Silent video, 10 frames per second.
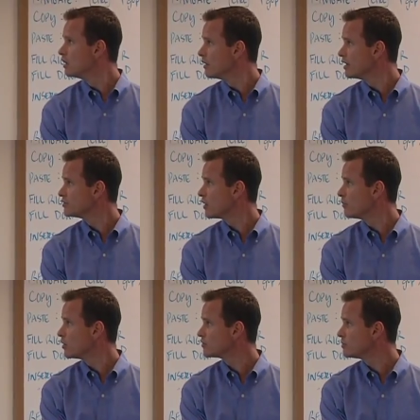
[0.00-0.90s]
All right, so I
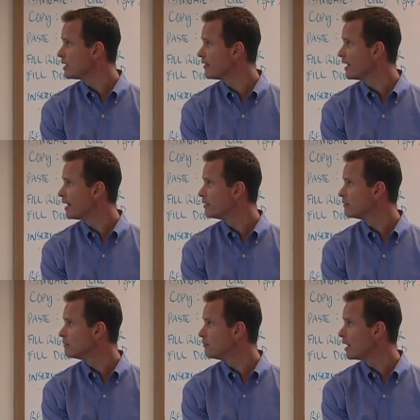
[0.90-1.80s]
multiply that
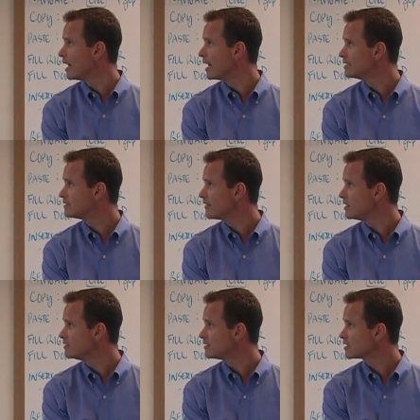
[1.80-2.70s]
by
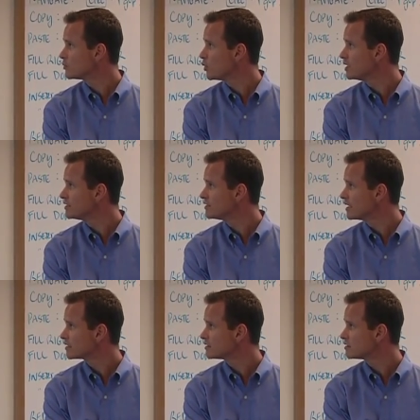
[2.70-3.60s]

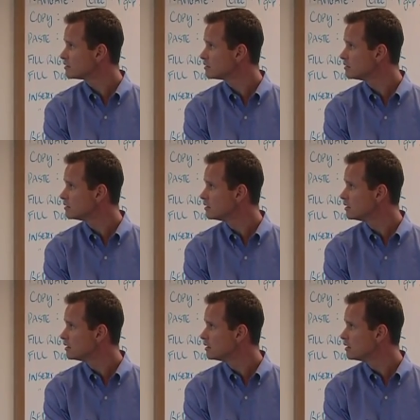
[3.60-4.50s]
76.6.
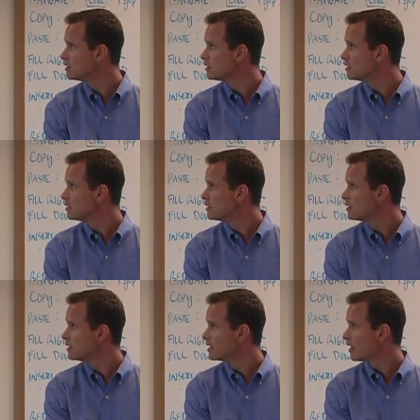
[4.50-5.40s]

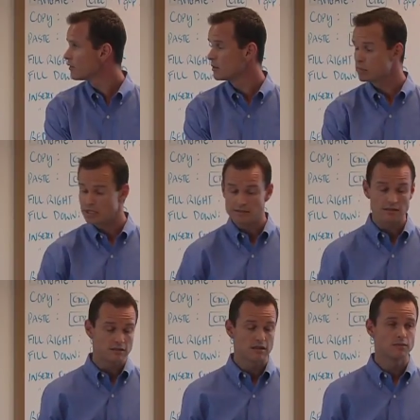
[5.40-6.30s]
And another
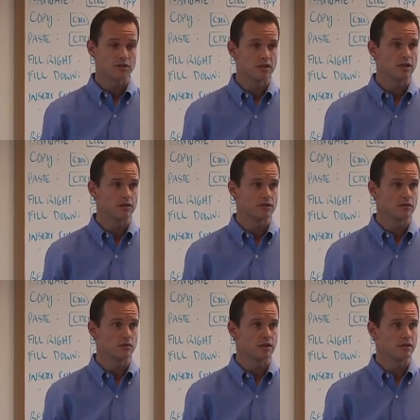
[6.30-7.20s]
implicit assumption here is
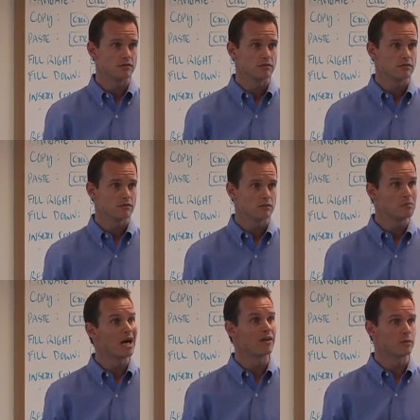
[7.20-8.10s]
that we, we
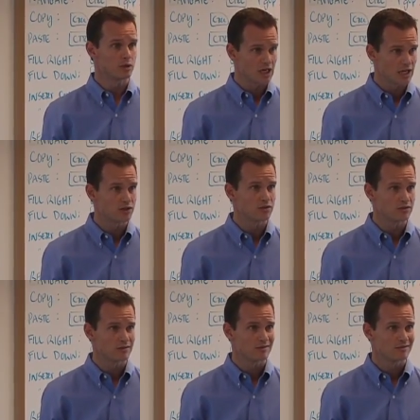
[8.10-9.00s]
buy the projections